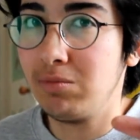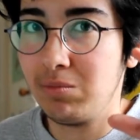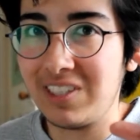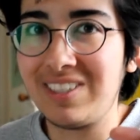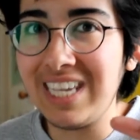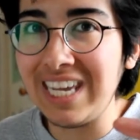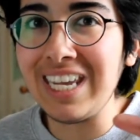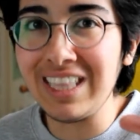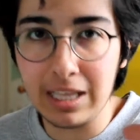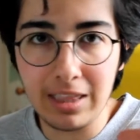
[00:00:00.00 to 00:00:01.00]

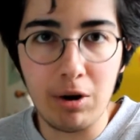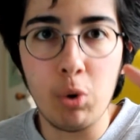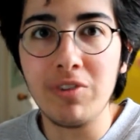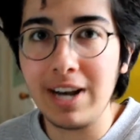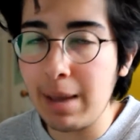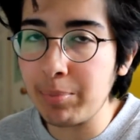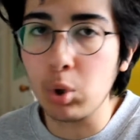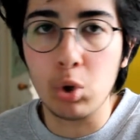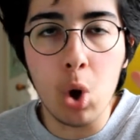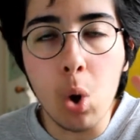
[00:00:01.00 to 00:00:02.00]
see that they're overlapping
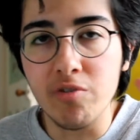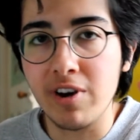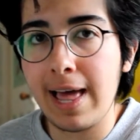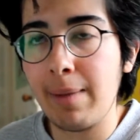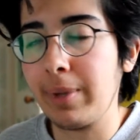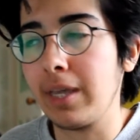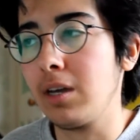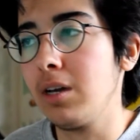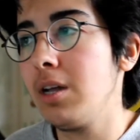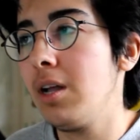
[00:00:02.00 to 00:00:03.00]
or not
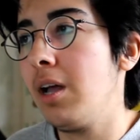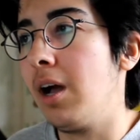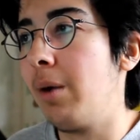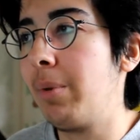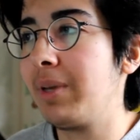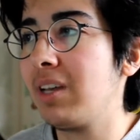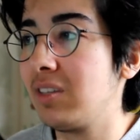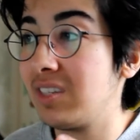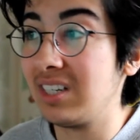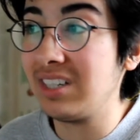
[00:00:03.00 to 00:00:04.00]
overlapping. But because
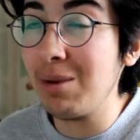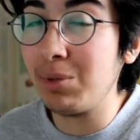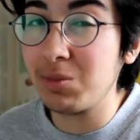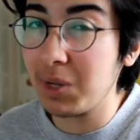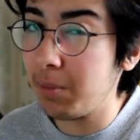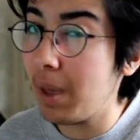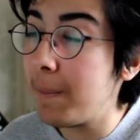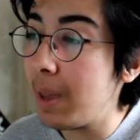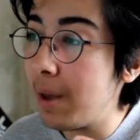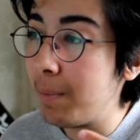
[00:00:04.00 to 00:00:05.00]
it's in a table, it's making
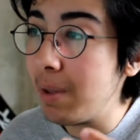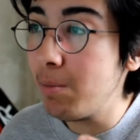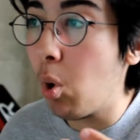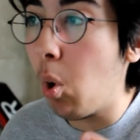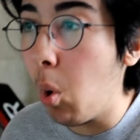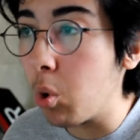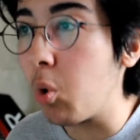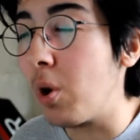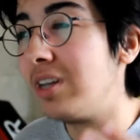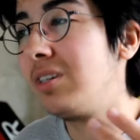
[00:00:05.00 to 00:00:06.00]
it a bit more
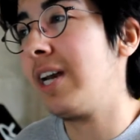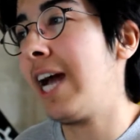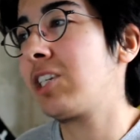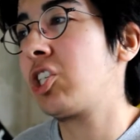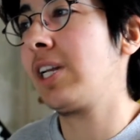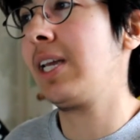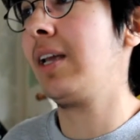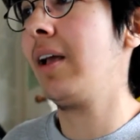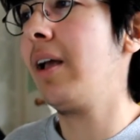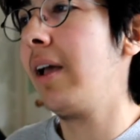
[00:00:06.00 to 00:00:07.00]
awkward, and actually